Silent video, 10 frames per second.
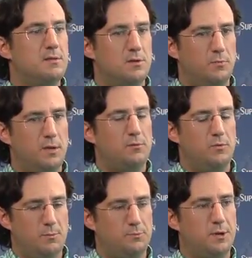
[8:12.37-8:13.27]
So
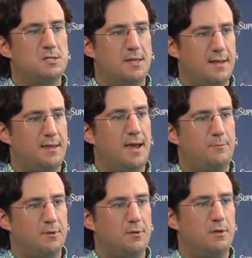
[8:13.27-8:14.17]
we bridge that
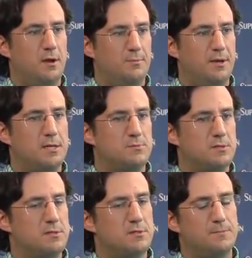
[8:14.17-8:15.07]
gap with the yard
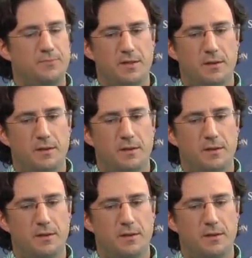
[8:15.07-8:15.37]
management system.